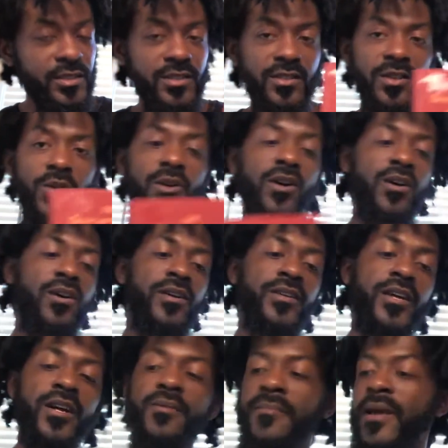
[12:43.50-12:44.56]
So
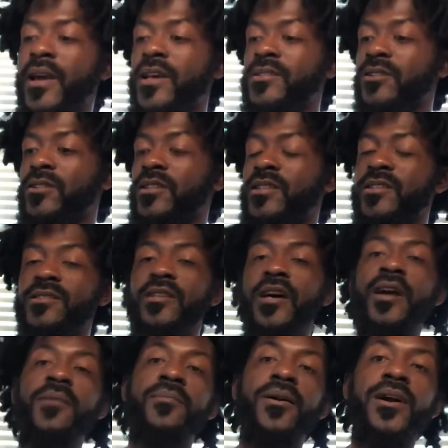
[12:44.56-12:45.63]
yeah, man. So this
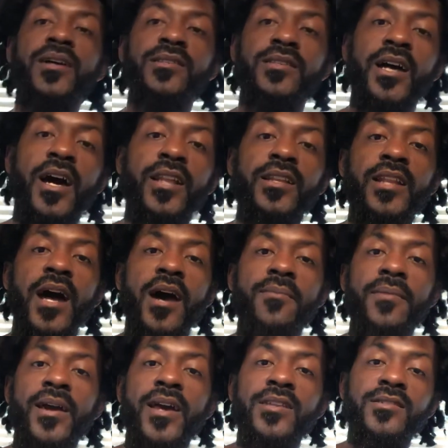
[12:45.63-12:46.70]
Saint Boy signing out,
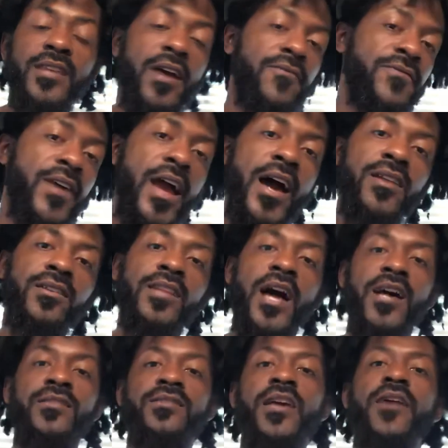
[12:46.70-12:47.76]
man. Sorry for adding a
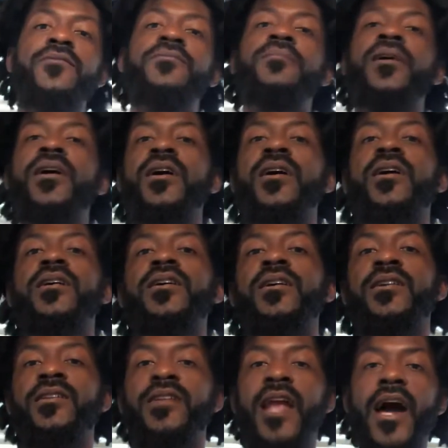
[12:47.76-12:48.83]
lot, savvy, man.
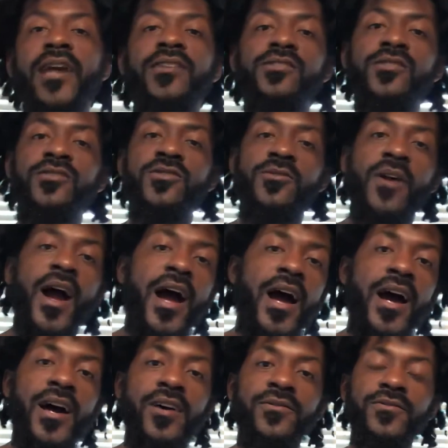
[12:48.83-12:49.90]
Like,
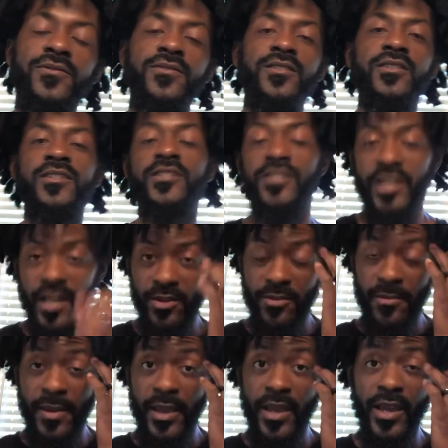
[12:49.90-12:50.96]
subscribe to the channel,
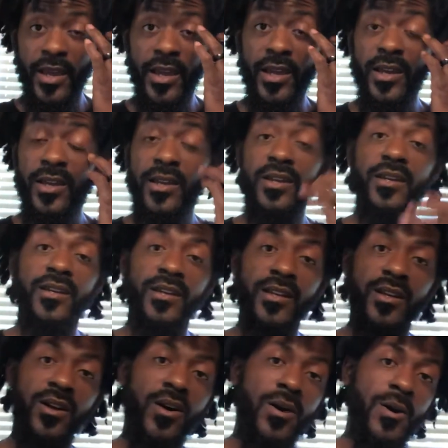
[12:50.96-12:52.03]
man,
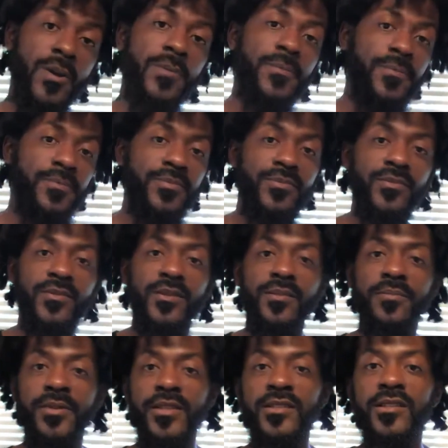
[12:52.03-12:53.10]
and
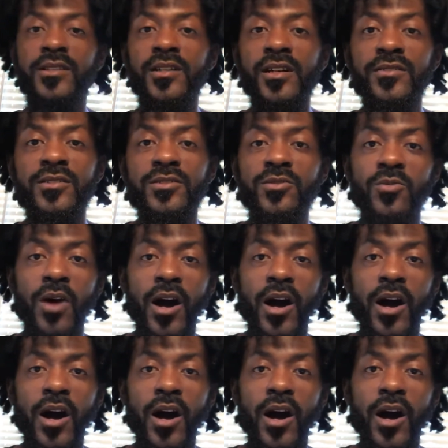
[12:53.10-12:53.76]
peace and love to you